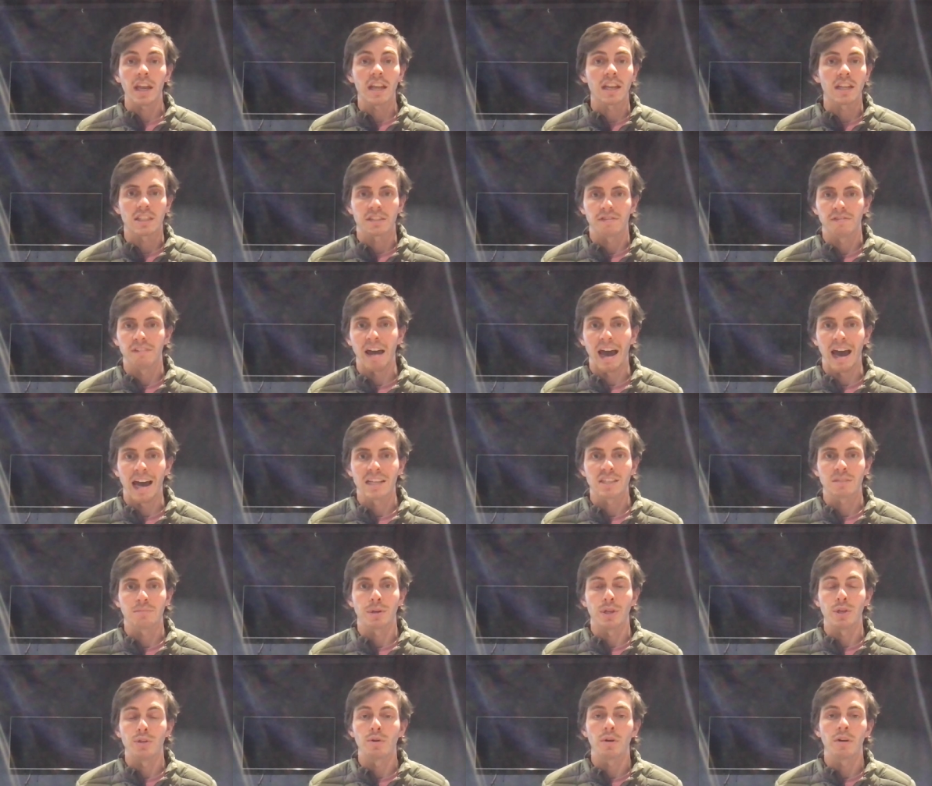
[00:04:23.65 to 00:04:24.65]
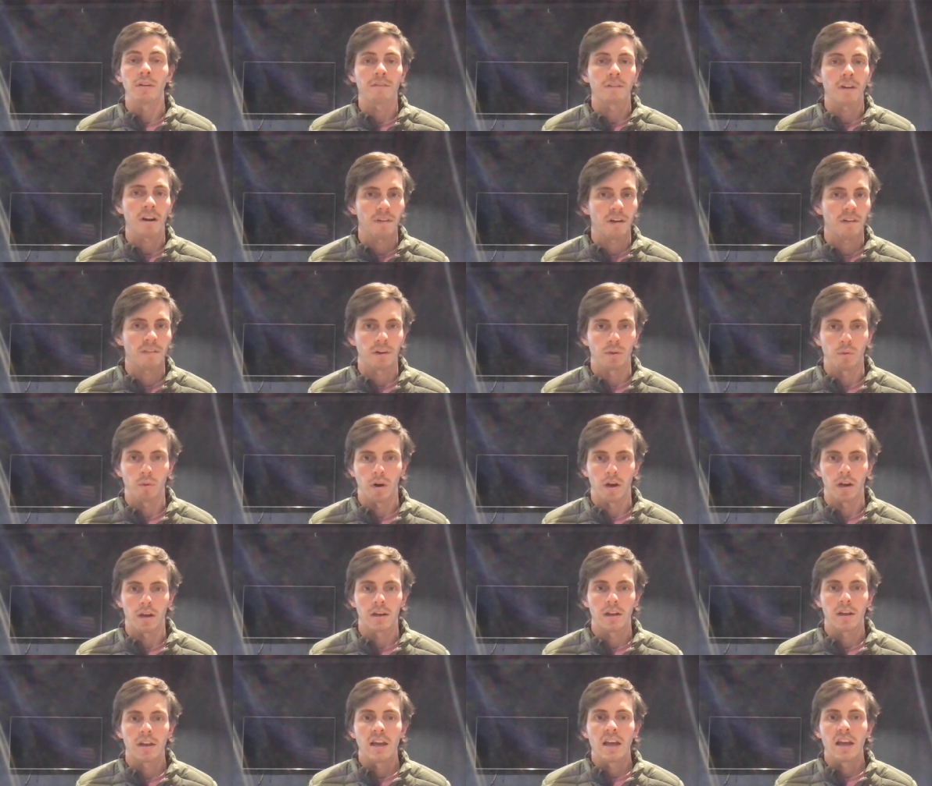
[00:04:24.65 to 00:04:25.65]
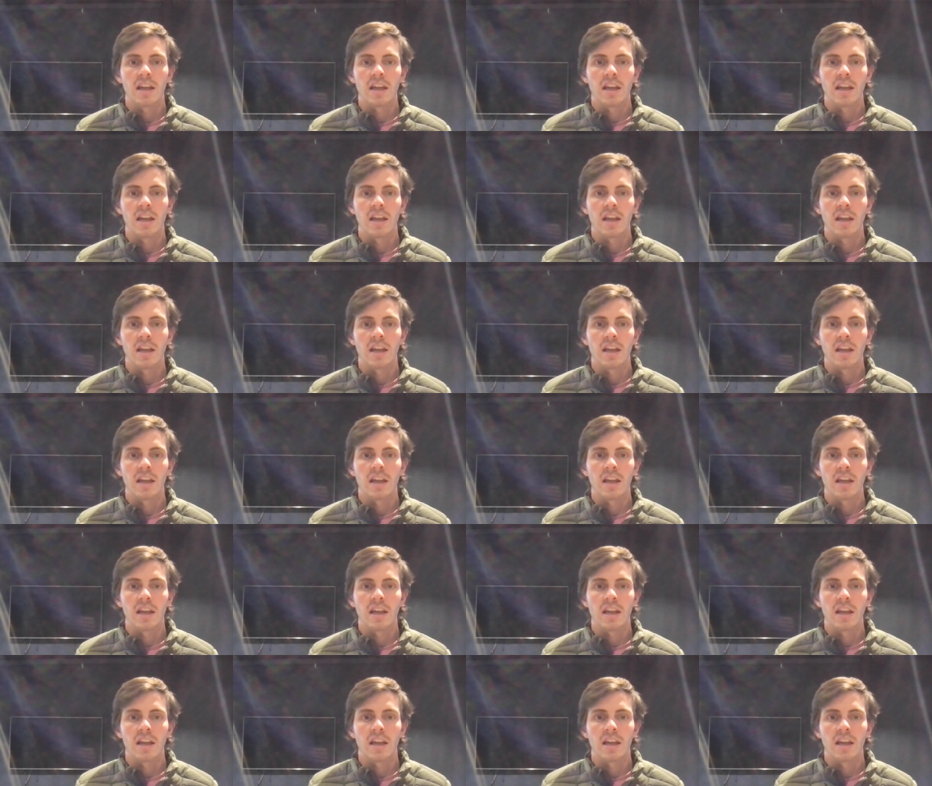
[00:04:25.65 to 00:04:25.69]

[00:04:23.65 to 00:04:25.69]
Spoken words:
and it's fast, but you do it in front of everyone.